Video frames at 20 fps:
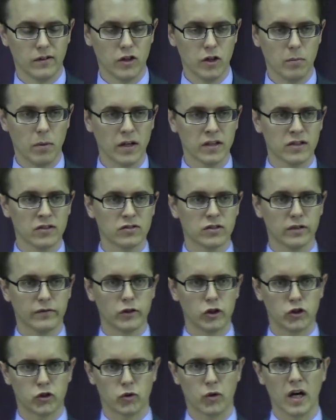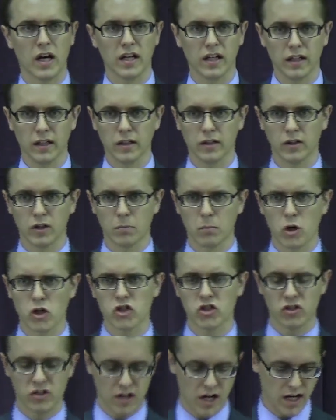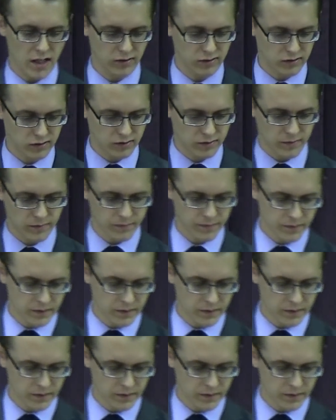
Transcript: the abundance of your trading, your merchandise.